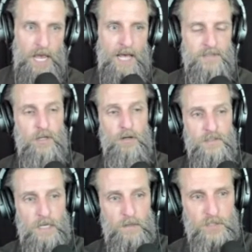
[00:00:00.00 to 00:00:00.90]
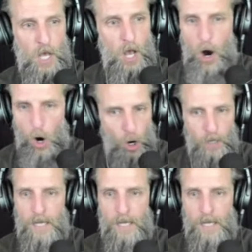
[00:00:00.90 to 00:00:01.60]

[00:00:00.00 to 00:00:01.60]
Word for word: ask ourselves on